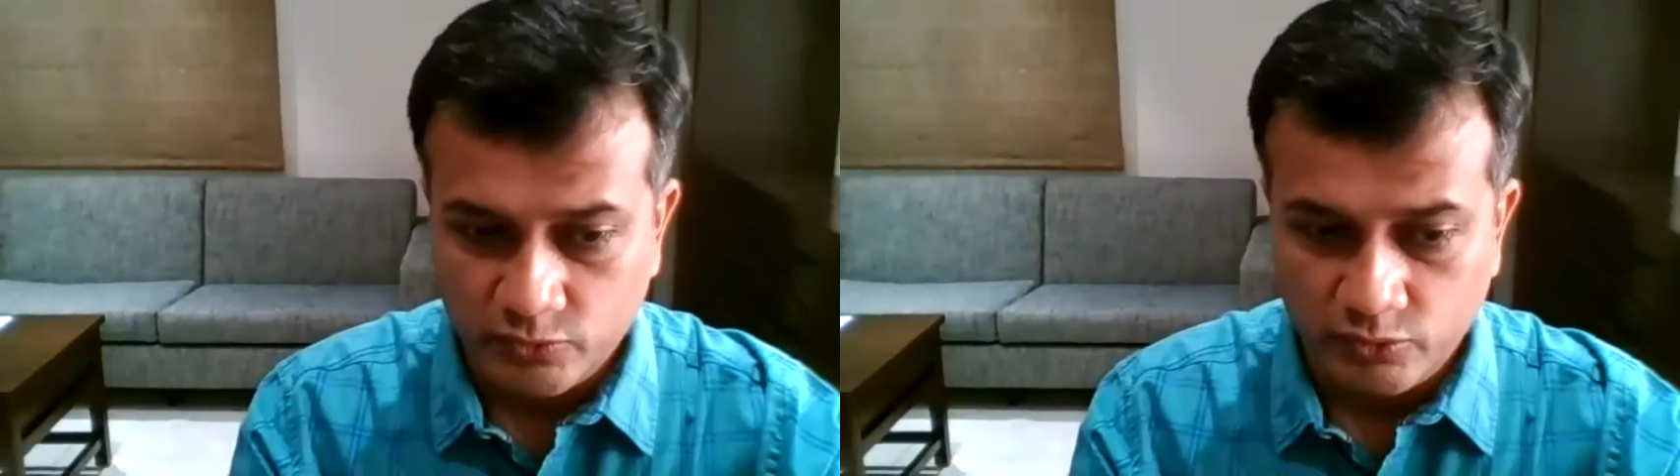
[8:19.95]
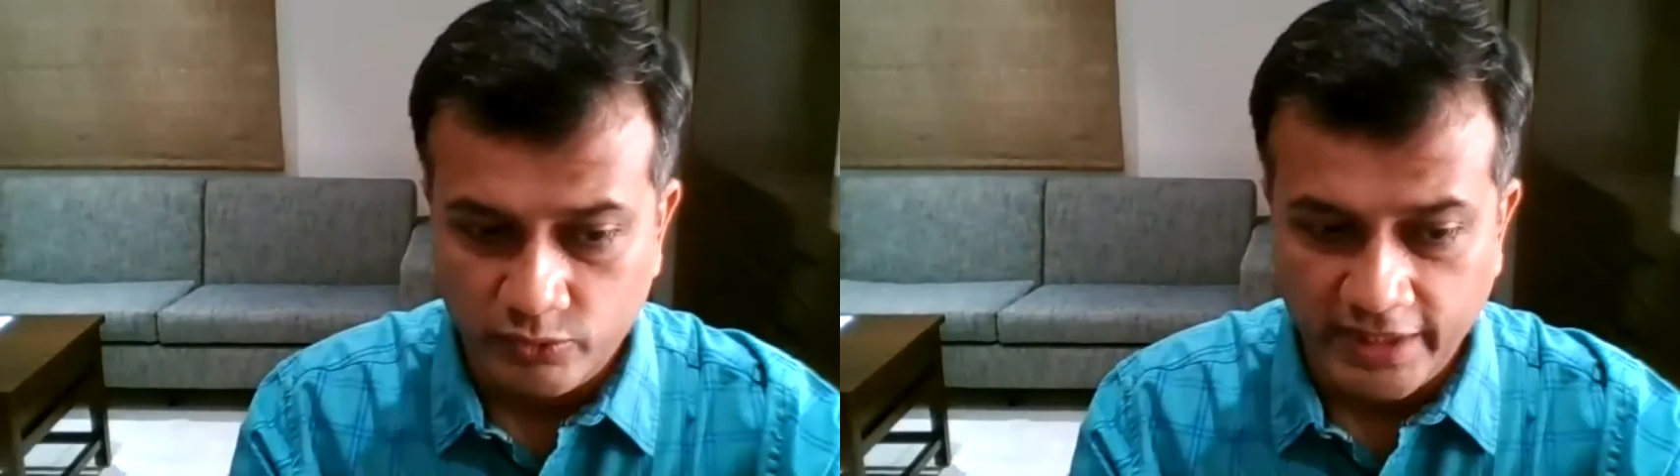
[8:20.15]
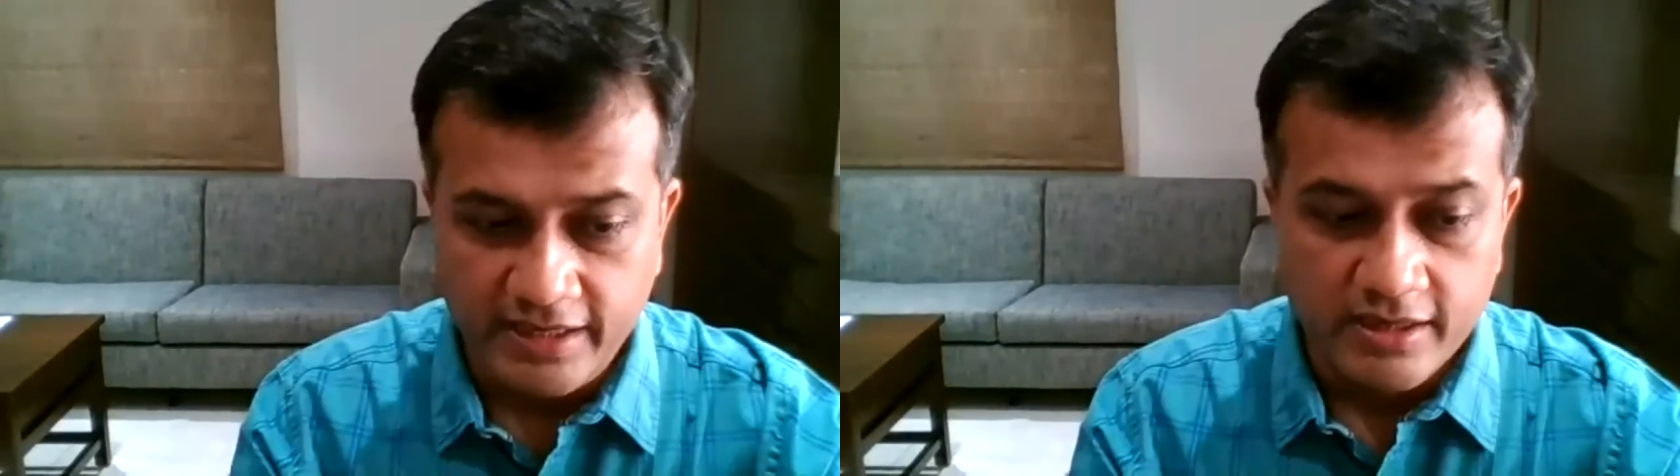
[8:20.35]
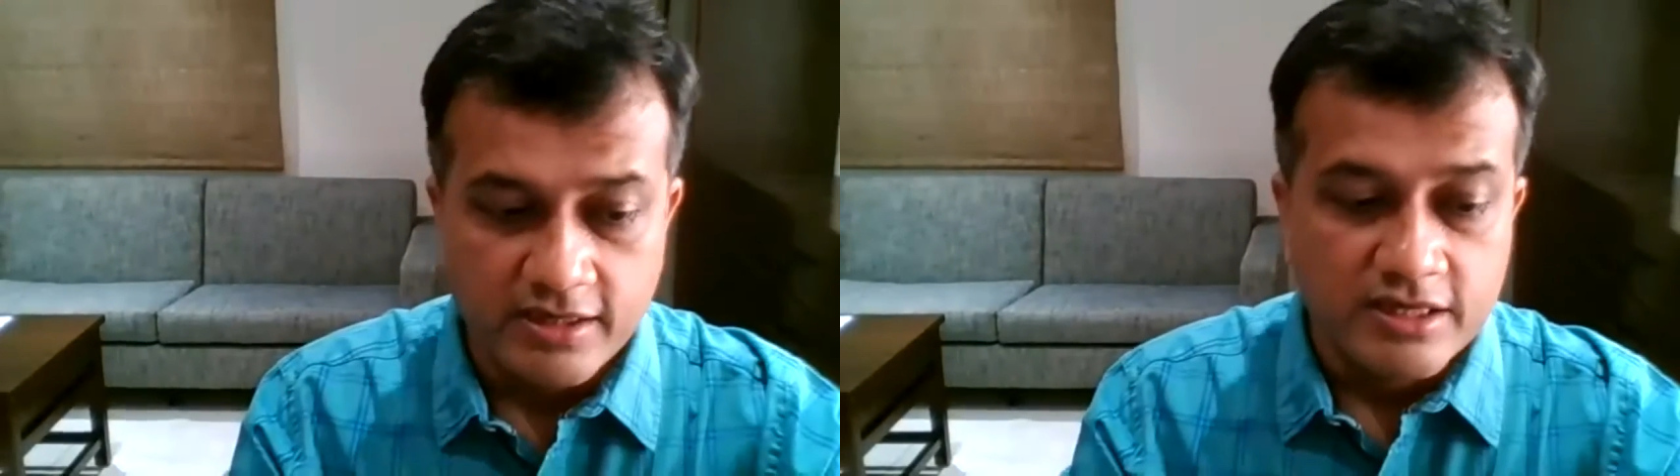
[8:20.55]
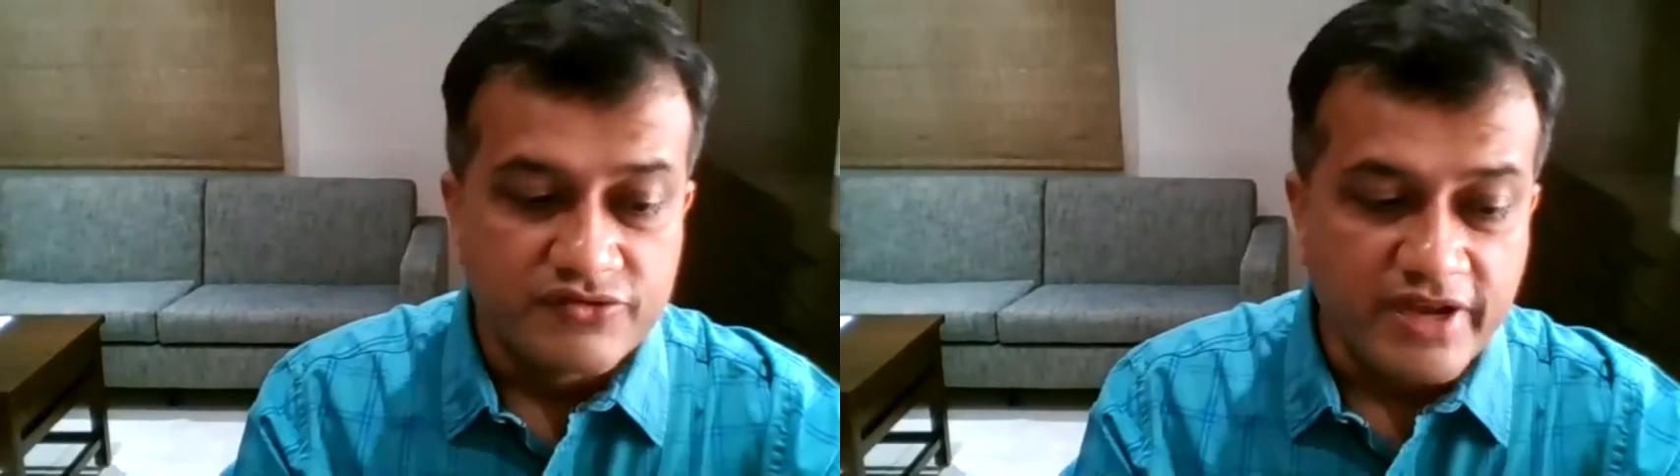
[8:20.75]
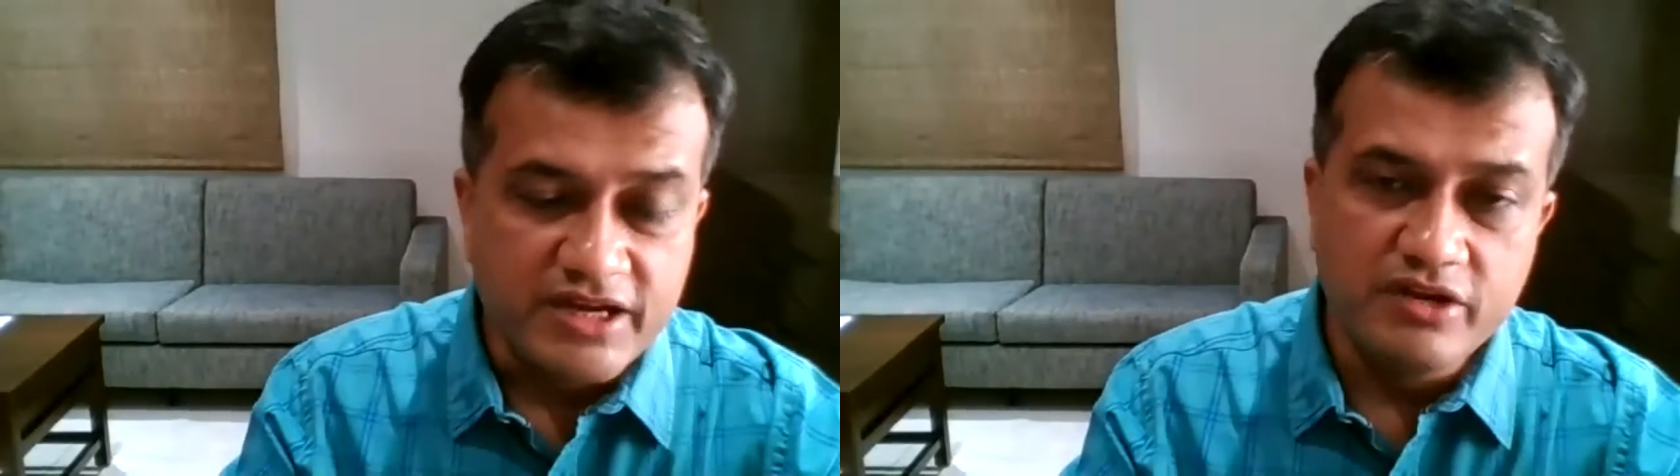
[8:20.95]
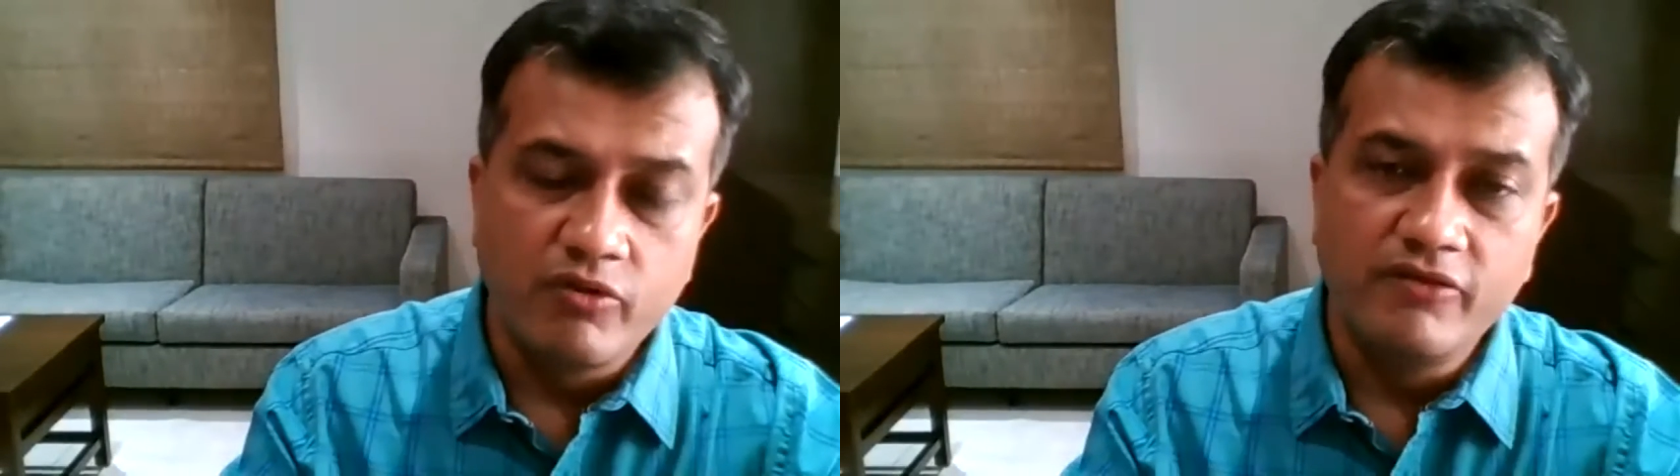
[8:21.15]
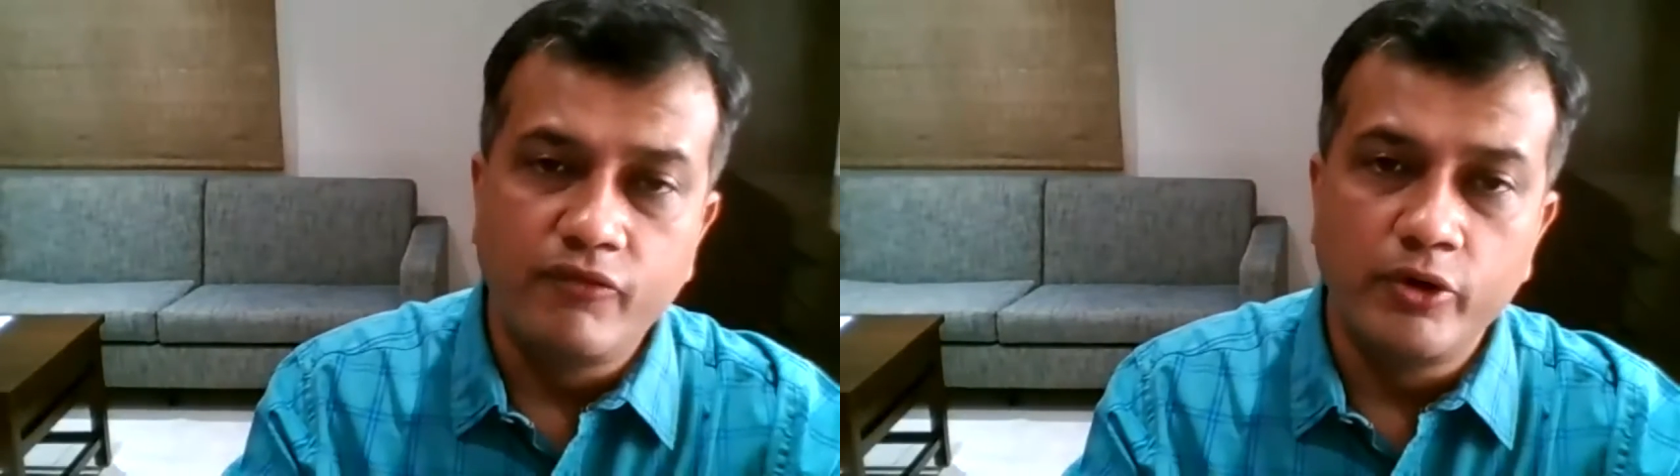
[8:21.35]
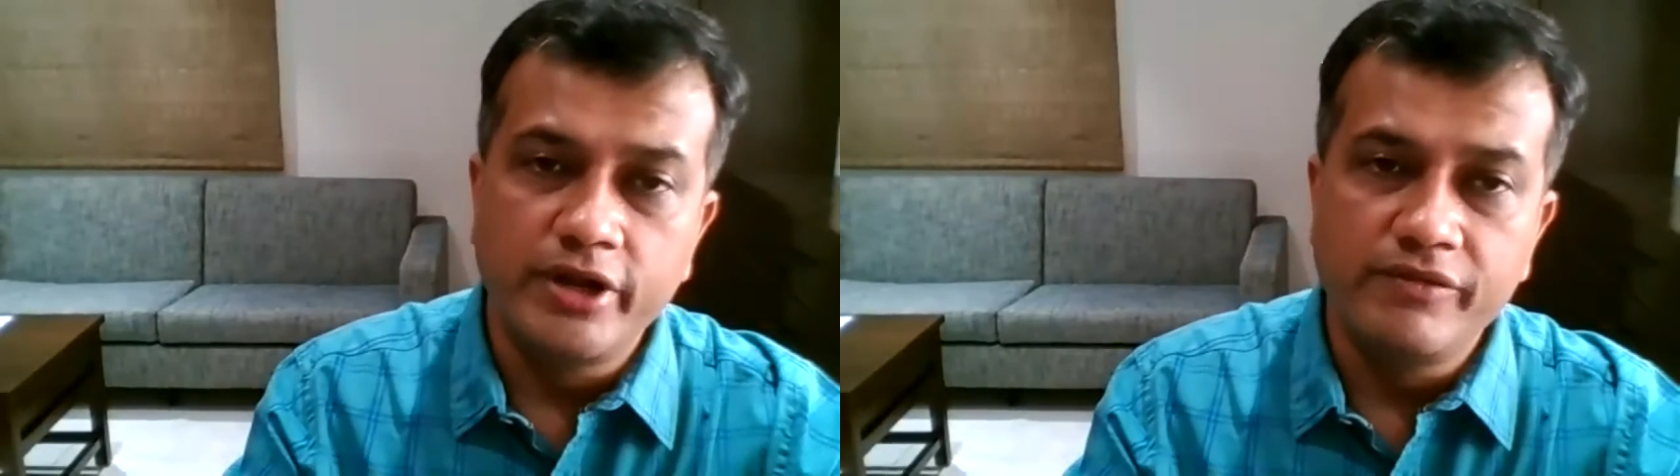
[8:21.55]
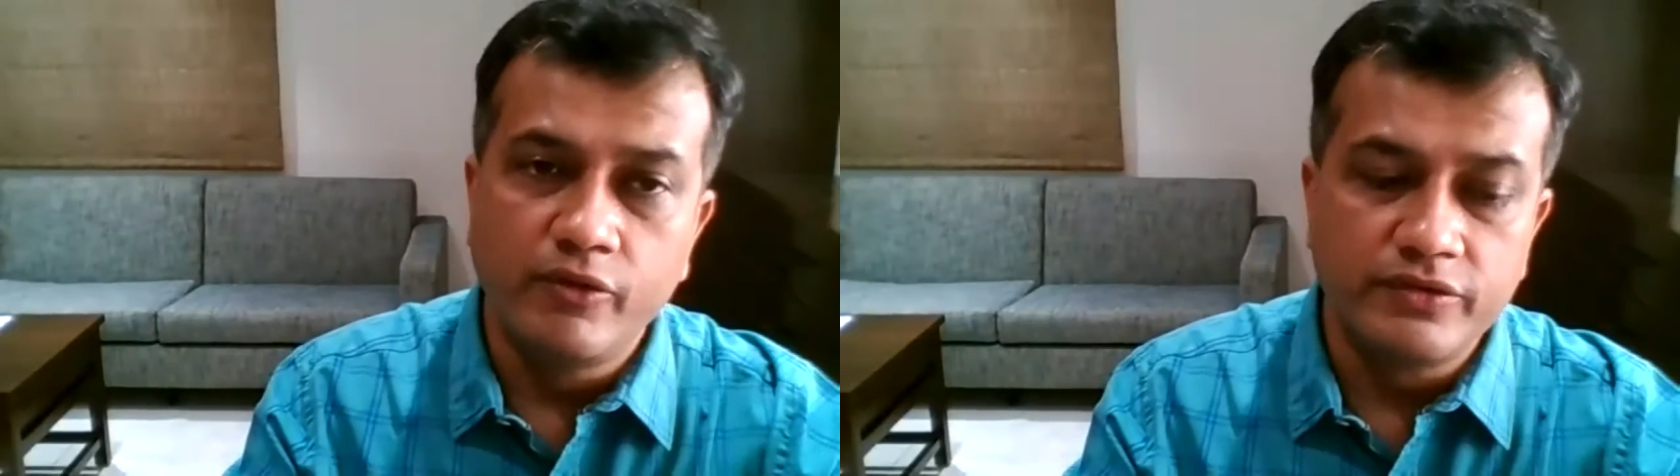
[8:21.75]
right? Section
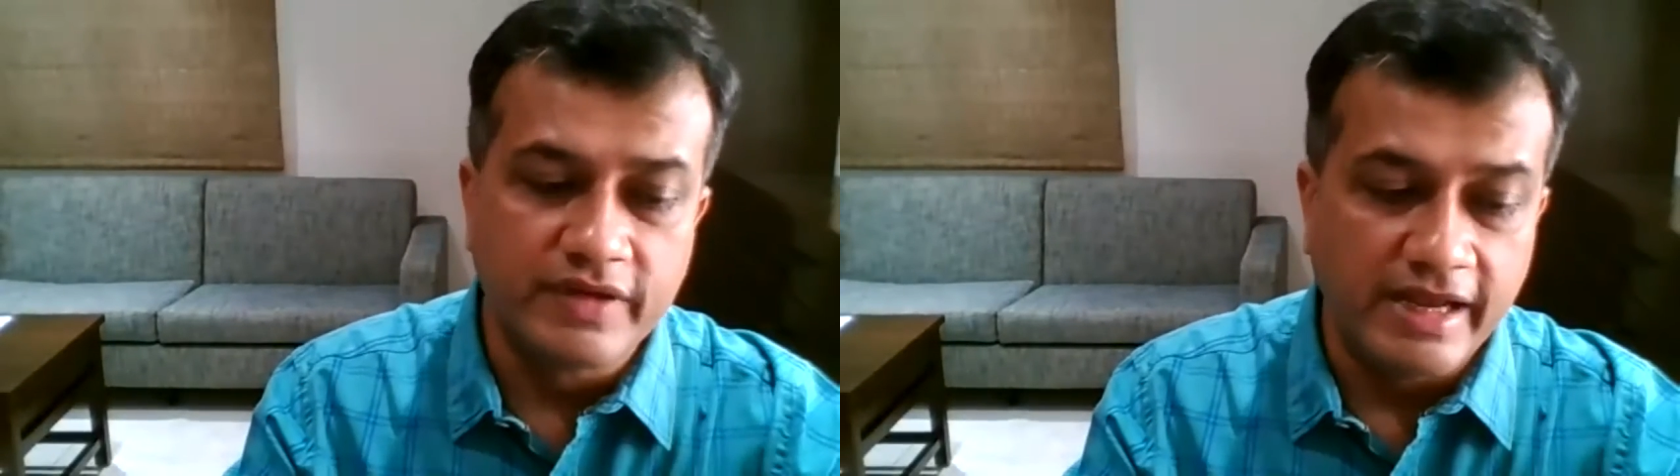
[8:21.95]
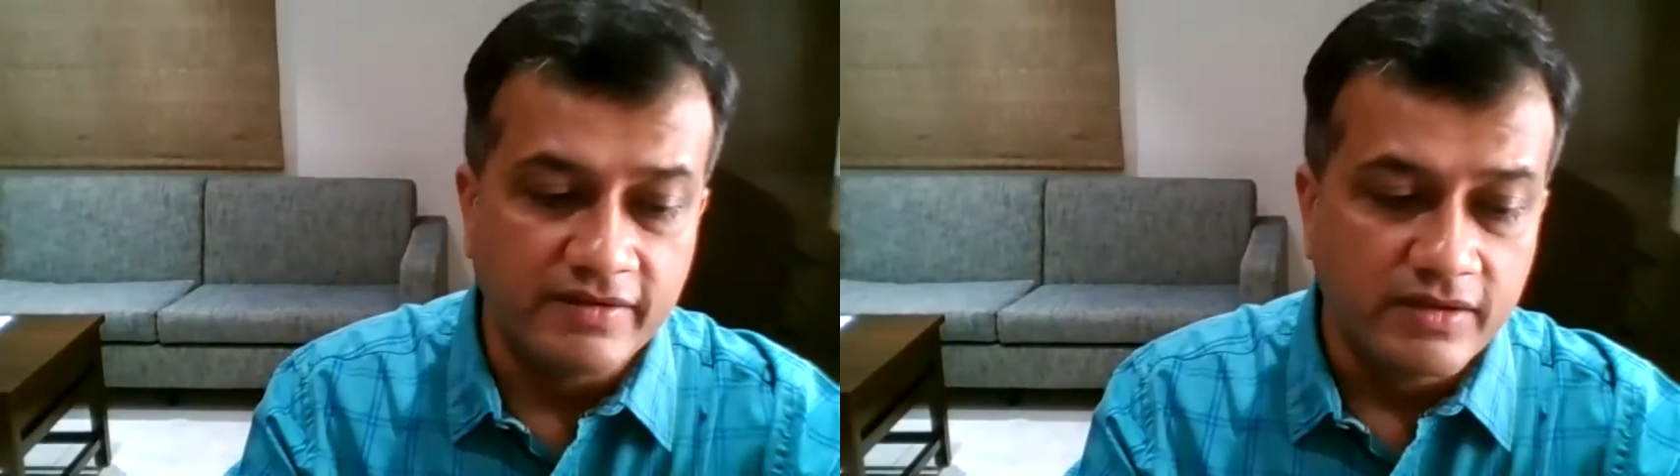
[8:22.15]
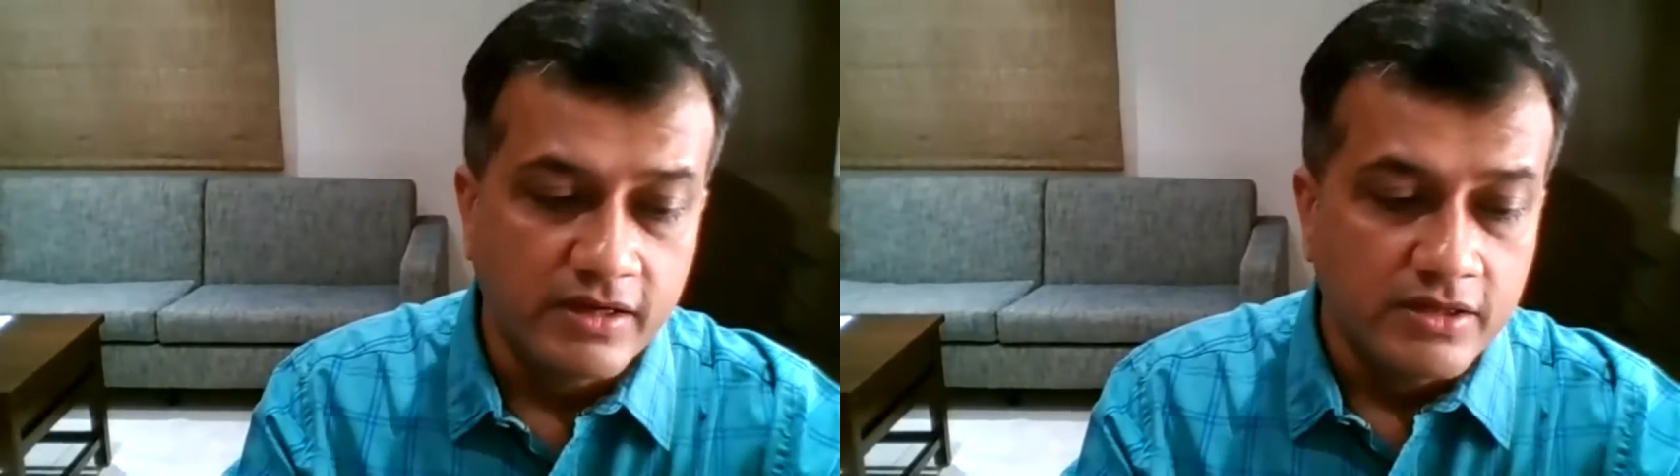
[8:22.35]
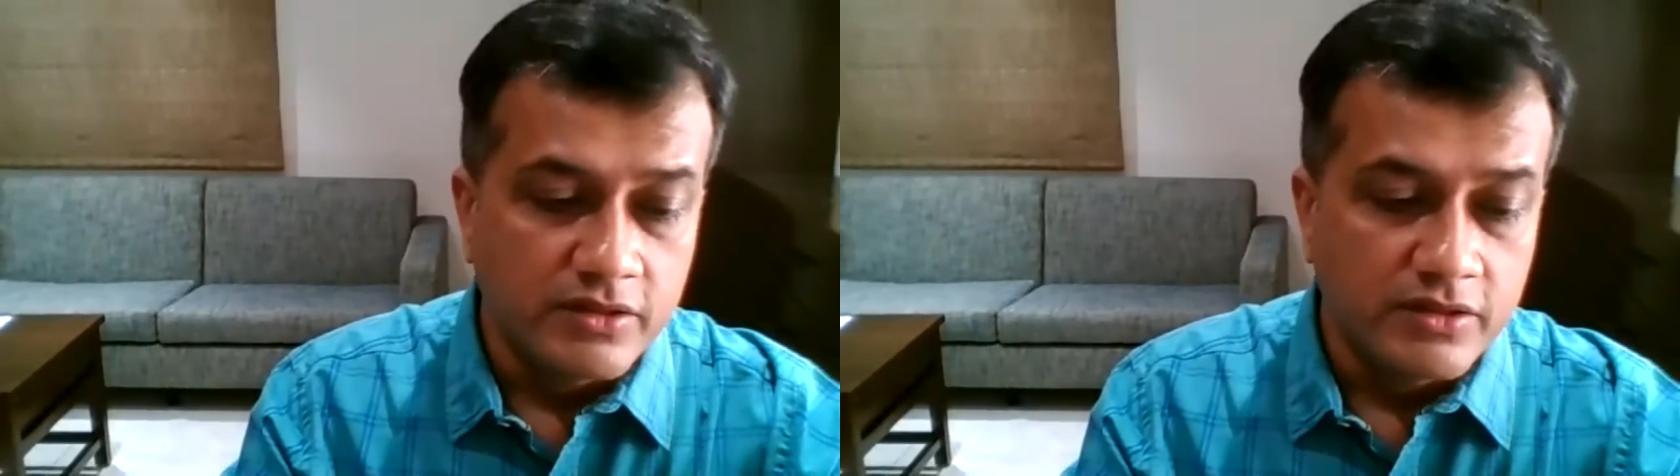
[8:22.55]
144 says